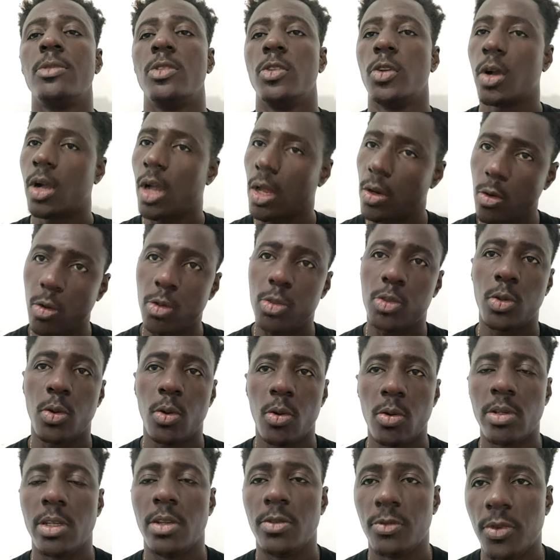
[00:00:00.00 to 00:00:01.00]
you can
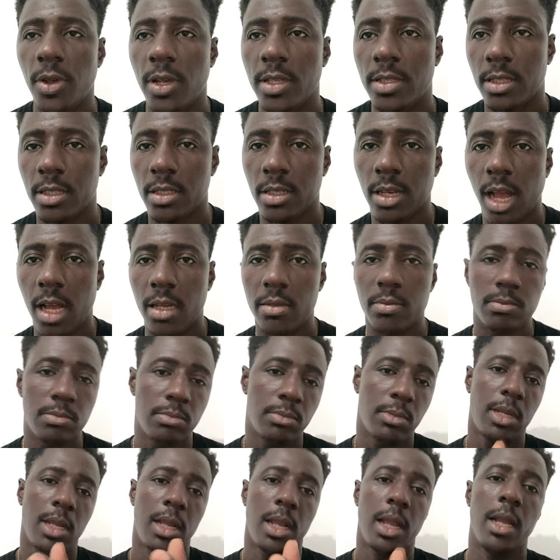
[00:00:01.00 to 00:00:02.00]
also invest in that,
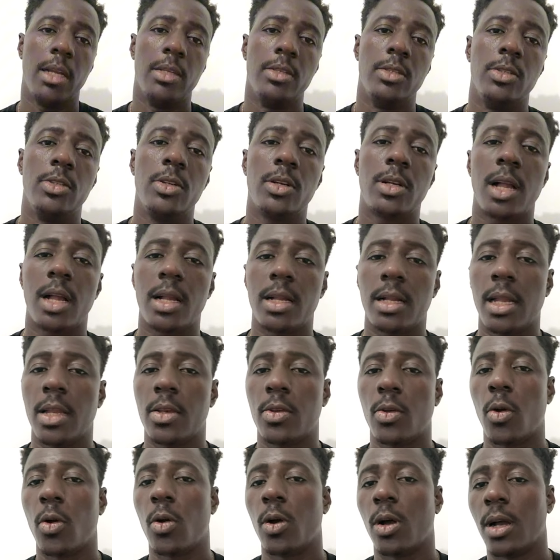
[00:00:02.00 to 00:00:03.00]
and you can
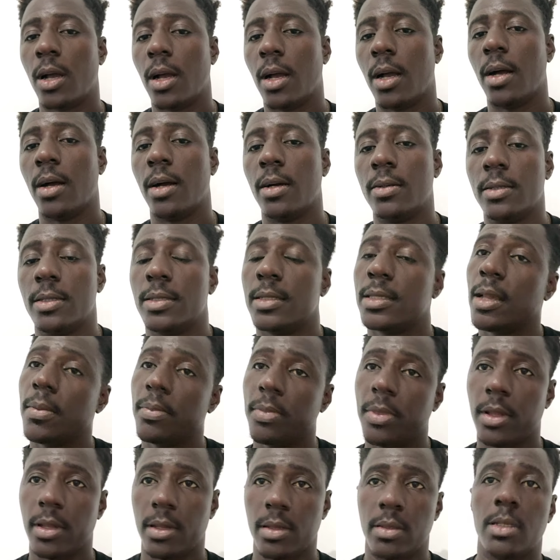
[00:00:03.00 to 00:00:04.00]
get the
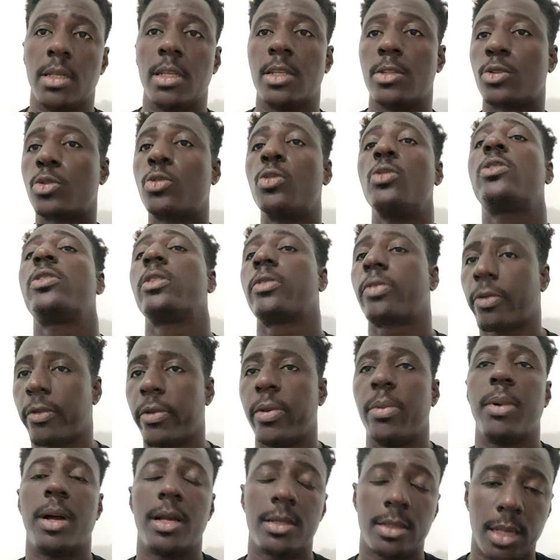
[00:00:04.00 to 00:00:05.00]
same thing. It's 2 to
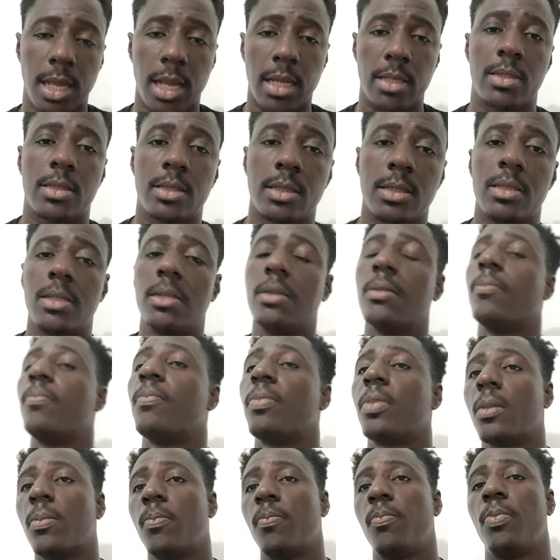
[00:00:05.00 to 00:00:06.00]
3 months as
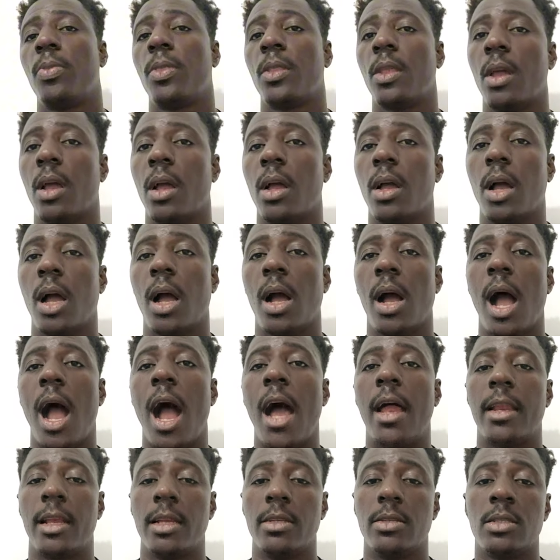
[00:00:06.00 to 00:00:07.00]

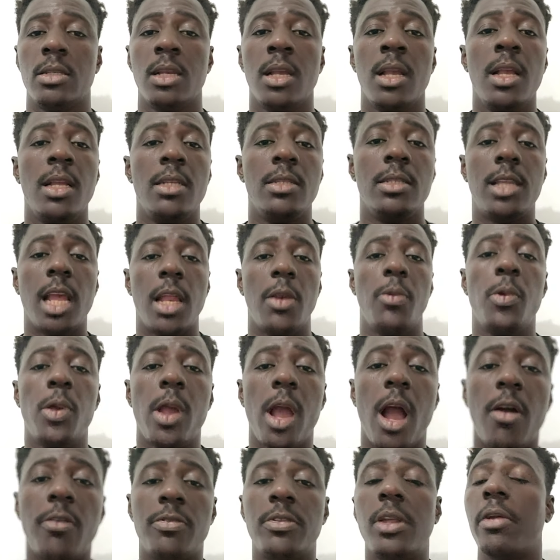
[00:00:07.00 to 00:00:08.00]
others. Then we
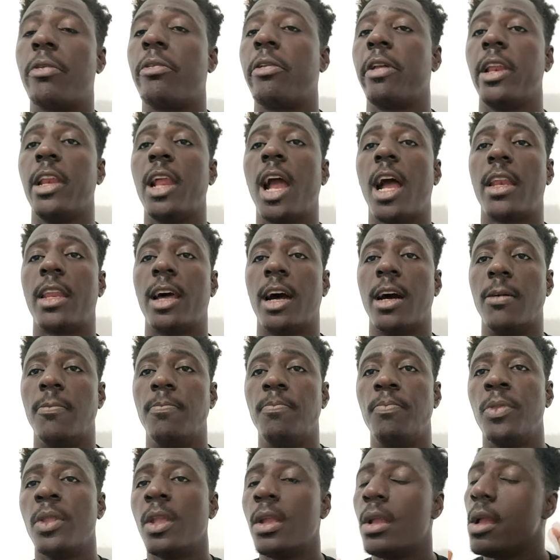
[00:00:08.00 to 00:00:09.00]
have the
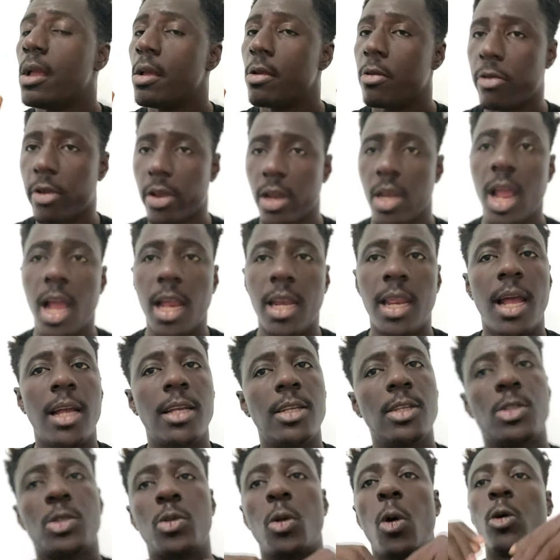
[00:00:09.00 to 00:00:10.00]
Grenada.
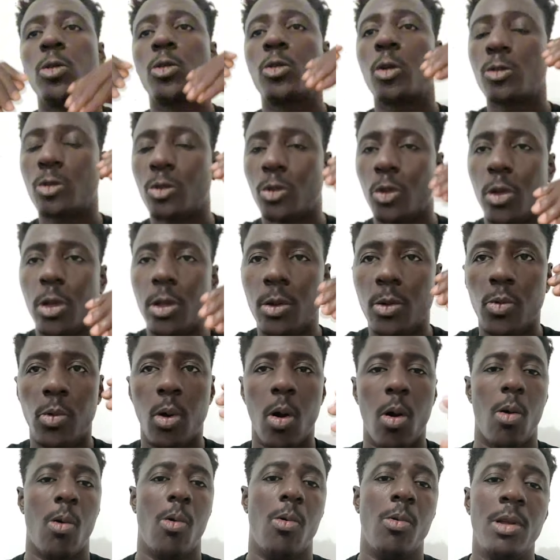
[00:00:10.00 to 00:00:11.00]
Grenada is also doing
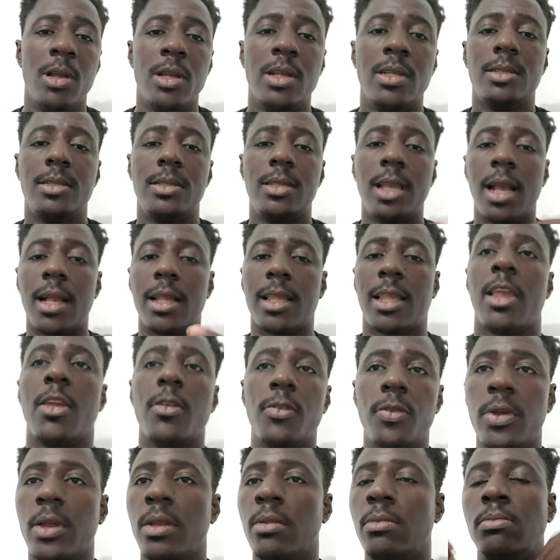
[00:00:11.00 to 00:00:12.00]
well. They are
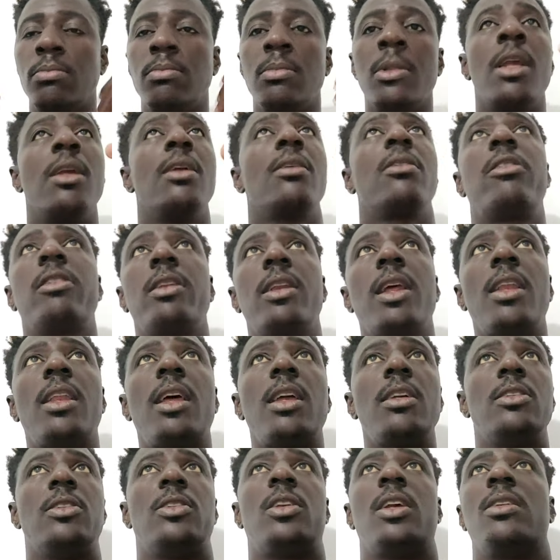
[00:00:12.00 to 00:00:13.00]
giving.
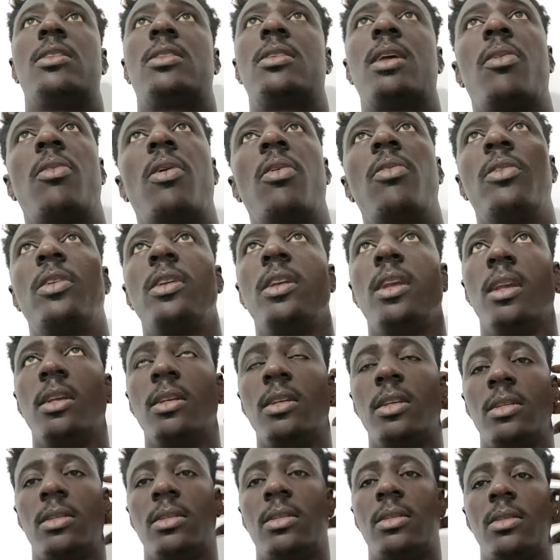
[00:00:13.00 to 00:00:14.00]
Grenada is just around here.
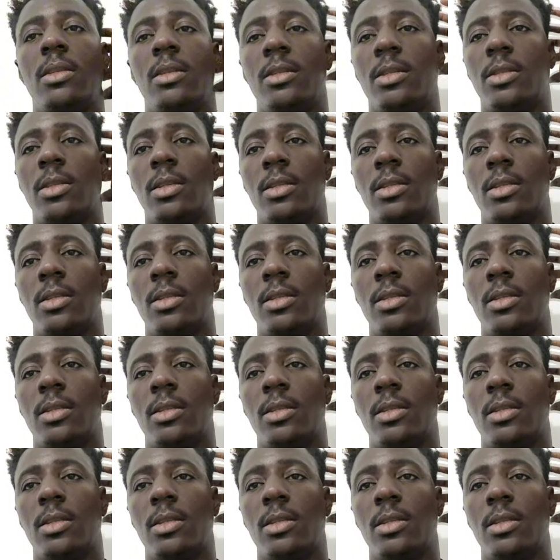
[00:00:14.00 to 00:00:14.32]
It's